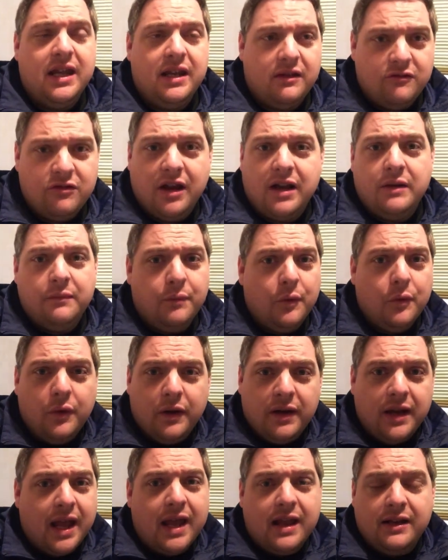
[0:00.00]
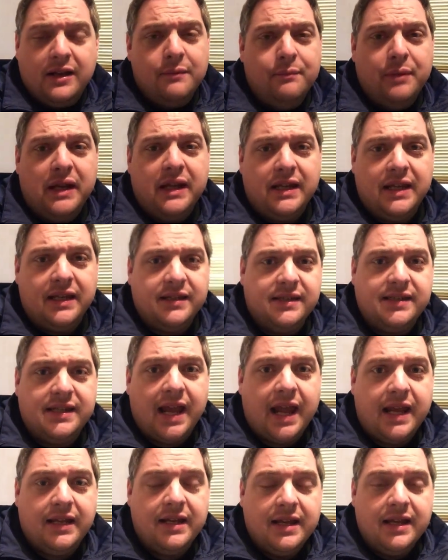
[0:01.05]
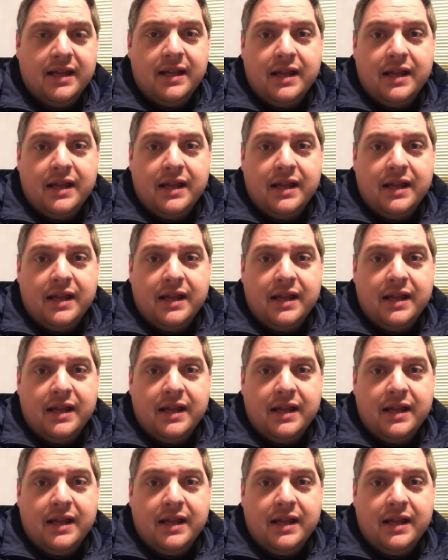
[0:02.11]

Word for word: incredible and, and completely insane.